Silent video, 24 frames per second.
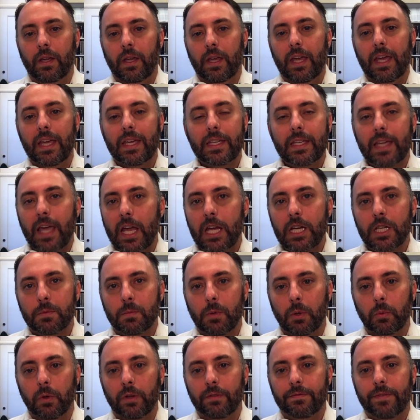
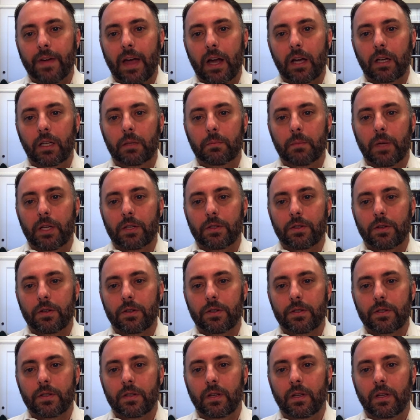engagement with faculty
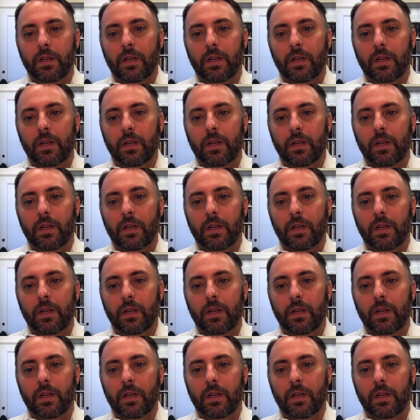mentors,